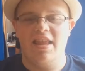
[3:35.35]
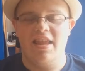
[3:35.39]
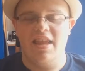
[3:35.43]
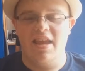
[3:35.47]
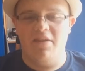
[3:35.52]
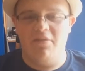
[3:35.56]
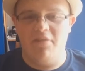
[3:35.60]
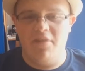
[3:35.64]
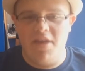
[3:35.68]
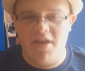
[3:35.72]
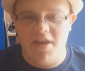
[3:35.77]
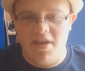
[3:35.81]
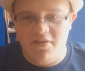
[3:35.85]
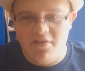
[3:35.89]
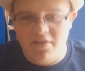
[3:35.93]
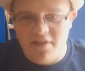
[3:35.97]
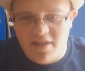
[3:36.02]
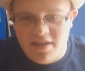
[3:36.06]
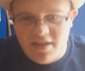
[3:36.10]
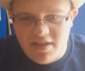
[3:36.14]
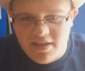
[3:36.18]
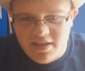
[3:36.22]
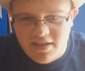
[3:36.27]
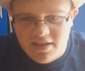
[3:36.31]
that
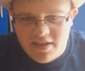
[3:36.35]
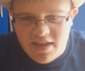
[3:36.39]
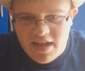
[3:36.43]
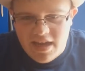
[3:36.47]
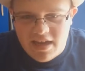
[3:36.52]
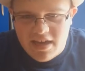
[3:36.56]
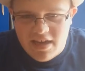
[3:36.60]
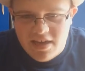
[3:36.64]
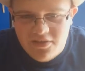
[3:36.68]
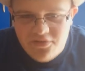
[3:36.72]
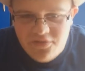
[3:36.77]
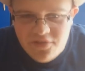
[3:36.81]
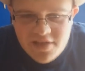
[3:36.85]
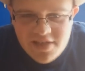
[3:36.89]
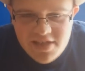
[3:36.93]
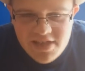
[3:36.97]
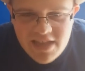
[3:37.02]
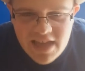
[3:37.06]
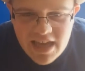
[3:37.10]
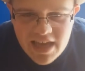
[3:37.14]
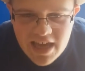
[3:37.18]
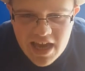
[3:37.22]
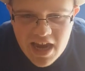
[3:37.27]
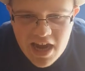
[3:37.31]
if you
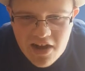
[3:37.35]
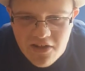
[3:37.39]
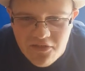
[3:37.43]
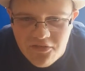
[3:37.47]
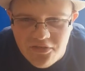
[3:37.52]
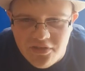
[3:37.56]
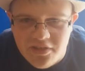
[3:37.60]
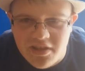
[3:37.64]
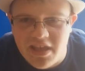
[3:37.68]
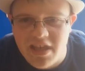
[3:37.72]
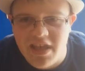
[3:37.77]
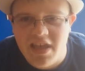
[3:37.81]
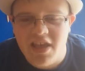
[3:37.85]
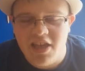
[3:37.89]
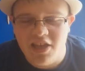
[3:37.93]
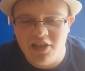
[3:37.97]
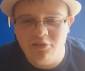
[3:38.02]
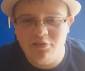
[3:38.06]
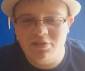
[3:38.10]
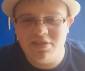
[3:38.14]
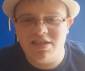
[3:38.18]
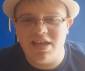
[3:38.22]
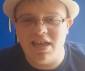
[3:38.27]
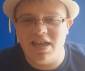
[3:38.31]
see that carefully, it
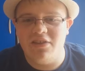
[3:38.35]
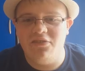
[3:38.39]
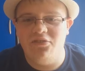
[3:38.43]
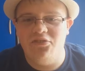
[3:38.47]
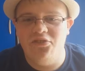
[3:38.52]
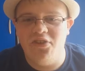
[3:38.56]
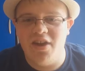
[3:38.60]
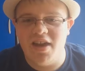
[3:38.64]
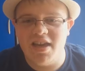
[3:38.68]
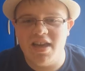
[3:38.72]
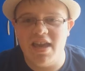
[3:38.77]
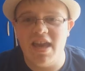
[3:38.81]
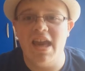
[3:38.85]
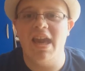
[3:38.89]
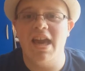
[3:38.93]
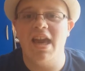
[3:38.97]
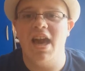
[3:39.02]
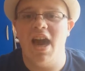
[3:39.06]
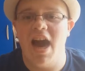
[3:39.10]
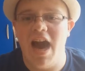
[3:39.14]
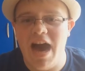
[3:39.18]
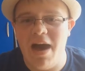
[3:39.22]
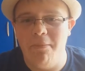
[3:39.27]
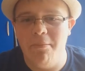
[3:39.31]
looks like fucking
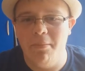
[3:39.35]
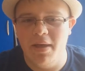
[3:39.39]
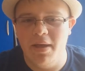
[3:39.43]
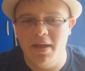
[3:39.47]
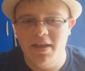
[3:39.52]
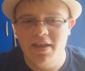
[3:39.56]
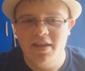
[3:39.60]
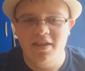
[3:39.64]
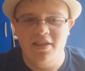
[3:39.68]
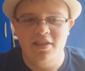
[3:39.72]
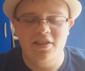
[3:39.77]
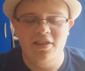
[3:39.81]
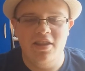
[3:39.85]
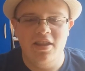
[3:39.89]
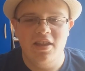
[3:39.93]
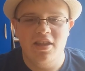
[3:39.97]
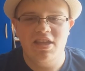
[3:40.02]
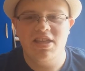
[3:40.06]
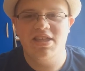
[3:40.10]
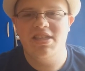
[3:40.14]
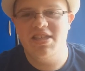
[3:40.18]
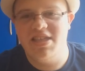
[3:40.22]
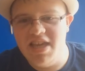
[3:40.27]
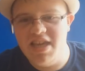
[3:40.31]
cum
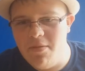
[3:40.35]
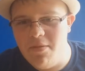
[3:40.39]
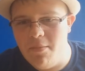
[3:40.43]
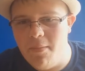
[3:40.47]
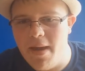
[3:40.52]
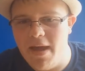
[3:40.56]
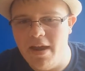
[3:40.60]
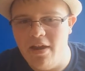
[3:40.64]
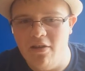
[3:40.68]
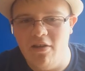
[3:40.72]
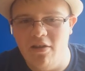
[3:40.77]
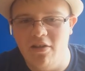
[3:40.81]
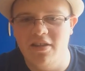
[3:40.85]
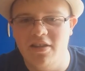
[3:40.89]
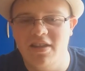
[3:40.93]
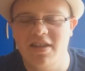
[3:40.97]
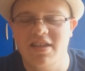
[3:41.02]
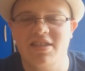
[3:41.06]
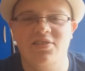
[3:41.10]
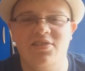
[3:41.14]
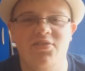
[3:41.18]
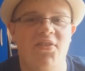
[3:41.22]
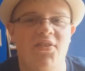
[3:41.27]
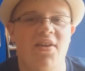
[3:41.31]
semen on
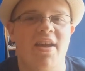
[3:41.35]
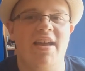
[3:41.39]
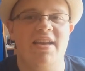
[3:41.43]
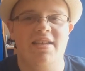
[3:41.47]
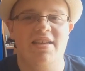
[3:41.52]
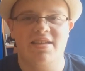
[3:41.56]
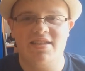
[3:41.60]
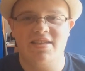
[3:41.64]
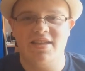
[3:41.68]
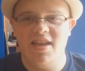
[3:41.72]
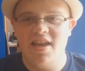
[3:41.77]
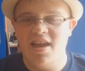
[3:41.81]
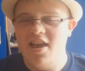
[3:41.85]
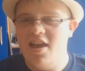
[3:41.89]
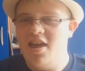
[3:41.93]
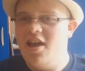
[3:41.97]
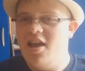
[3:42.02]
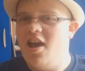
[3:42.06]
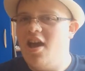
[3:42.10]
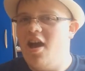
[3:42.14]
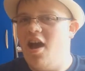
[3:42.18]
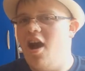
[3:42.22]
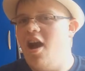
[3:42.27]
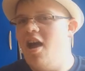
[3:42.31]
his face.
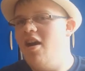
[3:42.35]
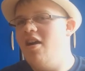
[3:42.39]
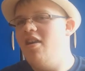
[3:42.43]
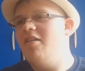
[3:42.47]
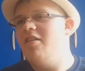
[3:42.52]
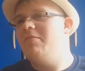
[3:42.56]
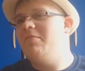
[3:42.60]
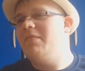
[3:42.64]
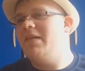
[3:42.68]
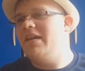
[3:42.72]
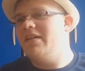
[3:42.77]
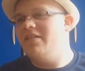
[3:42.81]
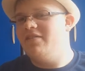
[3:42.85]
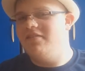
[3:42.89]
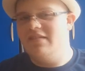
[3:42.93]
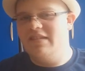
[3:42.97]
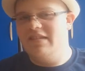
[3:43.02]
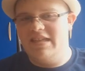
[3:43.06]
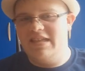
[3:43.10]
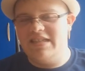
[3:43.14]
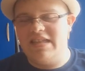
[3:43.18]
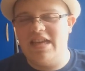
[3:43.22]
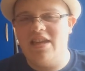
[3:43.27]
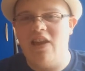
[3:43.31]
Oh my
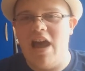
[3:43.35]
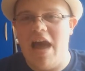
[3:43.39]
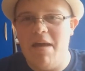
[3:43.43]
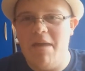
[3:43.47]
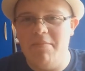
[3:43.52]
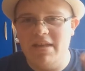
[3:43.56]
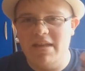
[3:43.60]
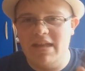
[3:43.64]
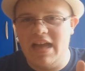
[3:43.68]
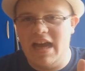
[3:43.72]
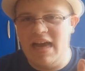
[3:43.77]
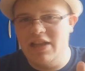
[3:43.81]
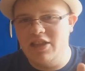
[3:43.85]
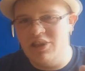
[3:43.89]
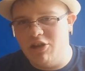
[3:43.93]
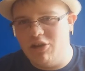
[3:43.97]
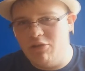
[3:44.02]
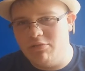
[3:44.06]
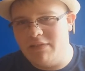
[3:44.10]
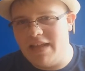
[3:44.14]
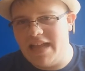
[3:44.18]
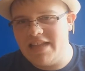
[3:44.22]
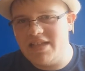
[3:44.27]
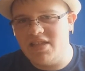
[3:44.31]
goodness. And I mean, I
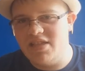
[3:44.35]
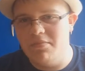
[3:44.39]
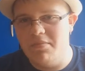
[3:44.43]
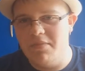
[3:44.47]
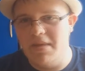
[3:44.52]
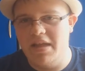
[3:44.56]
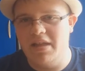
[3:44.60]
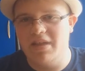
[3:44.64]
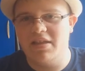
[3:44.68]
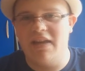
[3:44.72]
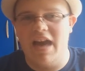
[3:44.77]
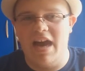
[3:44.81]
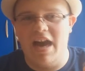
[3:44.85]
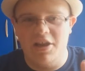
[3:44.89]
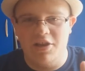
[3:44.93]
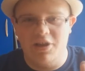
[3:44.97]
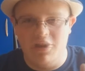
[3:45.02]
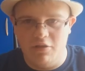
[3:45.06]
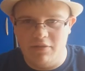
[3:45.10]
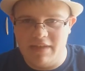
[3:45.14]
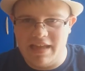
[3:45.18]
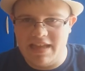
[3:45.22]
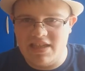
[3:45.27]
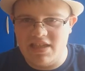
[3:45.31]
know that's milk,
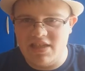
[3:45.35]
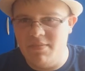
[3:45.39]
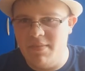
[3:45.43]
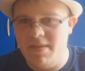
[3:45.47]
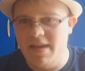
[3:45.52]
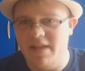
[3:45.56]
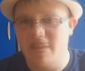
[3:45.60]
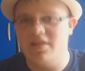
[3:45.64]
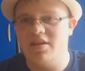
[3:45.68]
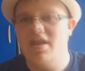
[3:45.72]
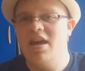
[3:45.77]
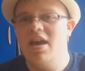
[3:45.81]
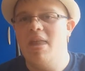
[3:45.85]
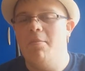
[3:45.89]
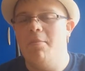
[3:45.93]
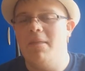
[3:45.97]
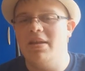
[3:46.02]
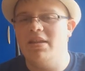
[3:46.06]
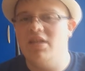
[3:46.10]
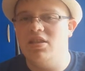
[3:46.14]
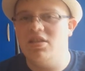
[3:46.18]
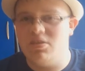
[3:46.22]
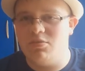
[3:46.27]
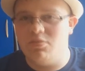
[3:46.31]

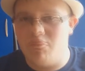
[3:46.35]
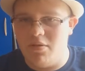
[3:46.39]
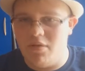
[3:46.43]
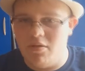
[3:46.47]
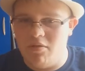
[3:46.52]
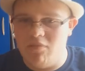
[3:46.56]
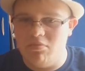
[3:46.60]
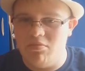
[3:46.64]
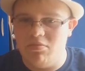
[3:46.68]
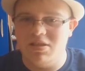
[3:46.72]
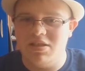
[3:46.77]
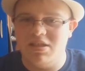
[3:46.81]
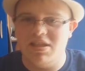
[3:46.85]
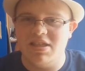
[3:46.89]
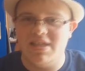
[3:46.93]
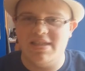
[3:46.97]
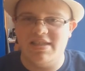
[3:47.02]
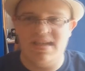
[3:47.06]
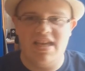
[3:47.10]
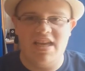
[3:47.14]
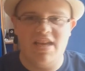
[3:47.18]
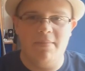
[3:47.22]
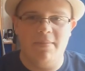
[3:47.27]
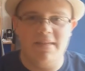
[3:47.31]
but it's probably the
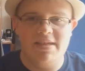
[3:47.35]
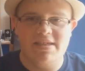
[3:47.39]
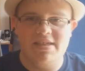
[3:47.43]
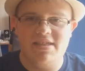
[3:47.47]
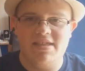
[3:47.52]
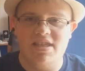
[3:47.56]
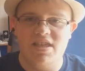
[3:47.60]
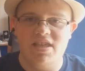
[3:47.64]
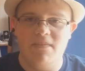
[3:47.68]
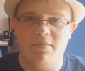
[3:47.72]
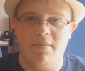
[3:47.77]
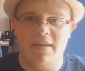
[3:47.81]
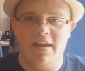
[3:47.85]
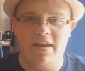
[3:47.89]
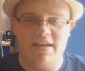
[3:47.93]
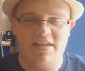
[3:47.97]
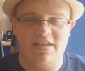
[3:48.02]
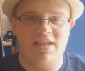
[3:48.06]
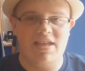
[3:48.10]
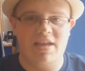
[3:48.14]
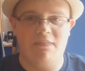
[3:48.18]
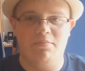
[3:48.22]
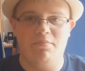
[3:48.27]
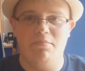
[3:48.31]
same as semen,
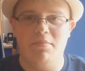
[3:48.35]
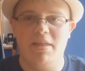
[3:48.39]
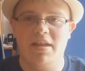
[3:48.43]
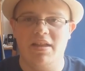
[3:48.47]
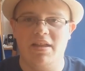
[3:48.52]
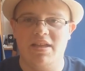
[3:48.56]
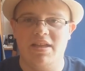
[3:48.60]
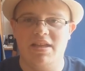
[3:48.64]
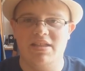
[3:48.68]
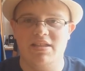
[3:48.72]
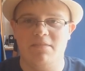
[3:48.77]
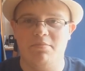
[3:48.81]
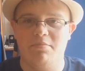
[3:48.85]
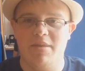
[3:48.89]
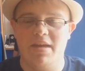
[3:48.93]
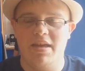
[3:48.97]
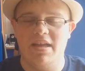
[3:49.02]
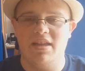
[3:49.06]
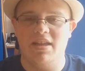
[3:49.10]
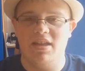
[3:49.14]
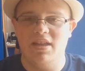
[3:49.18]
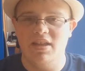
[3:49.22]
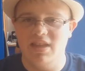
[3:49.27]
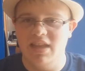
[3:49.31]
except milk is a
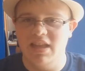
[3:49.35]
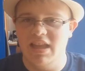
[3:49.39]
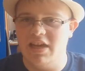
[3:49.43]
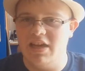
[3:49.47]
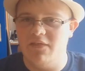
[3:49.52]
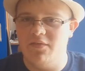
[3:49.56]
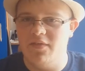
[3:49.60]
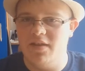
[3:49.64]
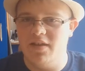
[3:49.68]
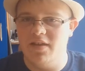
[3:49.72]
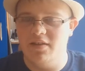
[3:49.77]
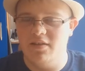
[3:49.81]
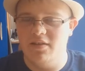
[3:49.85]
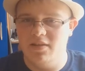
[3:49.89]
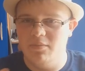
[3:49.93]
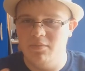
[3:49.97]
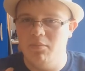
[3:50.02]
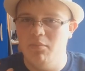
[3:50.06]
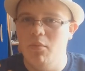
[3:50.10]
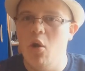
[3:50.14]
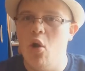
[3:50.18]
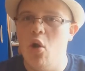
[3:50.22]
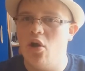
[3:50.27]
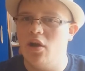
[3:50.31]
bit liquid,
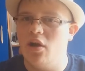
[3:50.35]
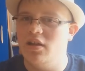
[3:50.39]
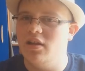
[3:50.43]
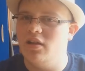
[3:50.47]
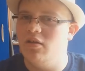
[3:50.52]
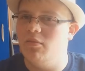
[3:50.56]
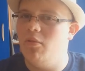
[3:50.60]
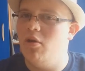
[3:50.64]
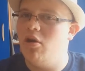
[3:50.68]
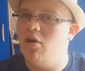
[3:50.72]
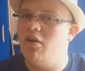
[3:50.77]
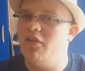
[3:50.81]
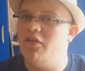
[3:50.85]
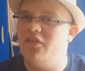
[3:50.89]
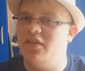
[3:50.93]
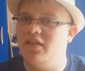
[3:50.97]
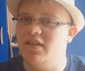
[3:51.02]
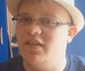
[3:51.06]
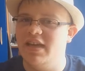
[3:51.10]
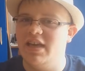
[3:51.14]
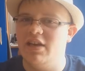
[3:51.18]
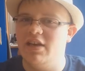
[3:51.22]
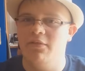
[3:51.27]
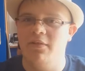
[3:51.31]
more of
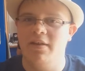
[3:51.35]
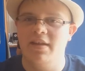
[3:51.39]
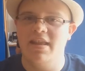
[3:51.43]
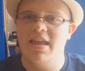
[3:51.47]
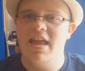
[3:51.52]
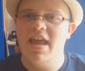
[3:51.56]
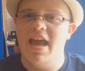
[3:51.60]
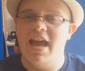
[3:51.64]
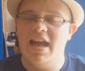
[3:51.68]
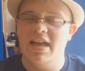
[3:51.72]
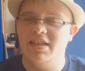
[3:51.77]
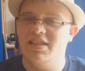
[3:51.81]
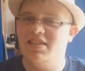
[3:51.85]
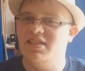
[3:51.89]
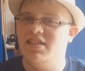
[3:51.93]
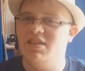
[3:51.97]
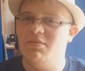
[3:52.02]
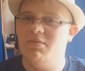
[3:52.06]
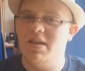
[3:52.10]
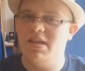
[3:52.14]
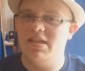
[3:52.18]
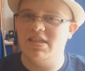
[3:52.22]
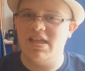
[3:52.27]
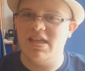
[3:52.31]
a liquid, and
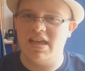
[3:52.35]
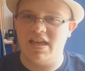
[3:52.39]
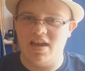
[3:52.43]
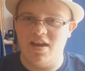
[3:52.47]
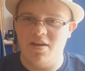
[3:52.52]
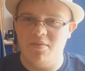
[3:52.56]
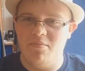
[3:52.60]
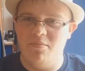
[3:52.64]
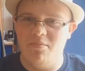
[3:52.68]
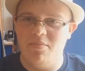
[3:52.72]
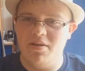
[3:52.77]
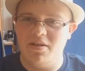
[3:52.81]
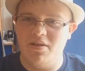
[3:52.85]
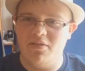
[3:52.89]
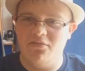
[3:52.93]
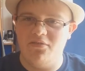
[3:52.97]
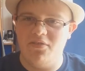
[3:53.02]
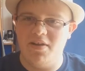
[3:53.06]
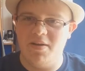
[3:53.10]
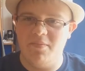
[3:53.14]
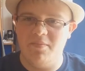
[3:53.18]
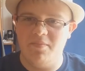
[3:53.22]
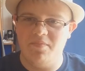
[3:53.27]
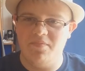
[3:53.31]
semen is like a bit
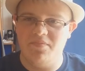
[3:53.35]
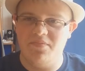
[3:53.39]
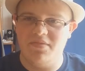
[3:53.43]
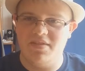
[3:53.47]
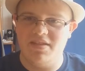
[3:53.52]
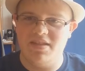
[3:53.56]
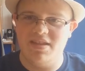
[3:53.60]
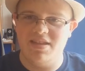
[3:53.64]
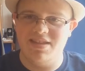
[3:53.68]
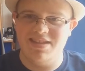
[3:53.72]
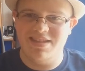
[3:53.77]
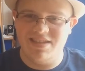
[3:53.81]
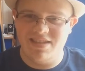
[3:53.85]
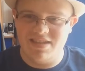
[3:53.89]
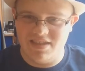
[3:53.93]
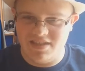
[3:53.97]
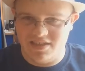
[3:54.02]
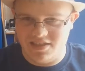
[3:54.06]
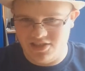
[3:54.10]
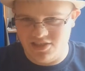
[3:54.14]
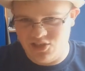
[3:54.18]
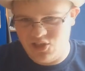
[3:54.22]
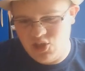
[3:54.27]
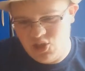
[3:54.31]
of a
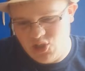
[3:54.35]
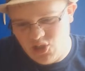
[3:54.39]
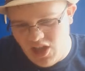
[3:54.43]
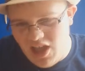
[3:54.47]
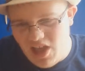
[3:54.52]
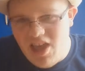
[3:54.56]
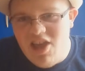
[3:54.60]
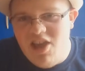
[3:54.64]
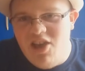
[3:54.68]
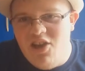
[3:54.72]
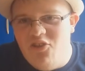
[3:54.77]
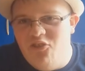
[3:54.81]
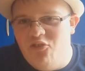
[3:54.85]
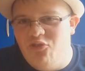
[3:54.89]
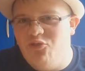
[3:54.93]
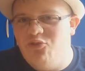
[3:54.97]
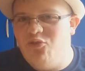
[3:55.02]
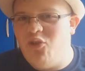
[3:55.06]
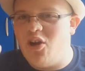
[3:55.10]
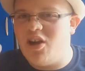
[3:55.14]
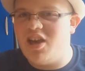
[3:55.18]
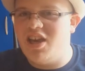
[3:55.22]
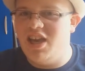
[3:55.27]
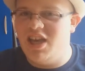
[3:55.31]

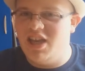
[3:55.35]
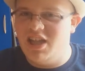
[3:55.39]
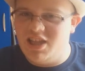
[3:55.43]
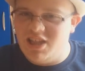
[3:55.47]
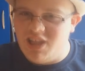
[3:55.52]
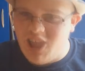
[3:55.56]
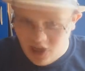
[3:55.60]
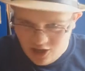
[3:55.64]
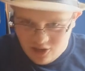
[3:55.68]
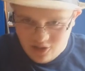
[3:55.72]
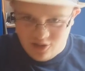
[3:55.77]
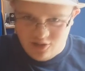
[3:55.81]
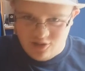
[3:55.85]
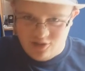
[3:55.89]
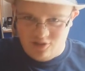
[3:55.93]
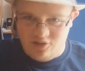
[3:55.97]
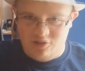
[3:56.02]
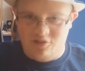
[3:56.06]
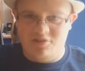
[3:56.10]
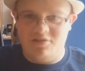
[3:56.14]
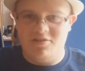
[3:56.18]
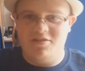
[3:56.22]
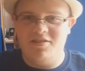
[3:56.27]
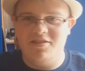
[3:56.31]
fucking
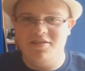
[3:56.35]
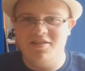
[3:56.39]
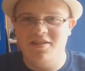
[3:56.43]
texture.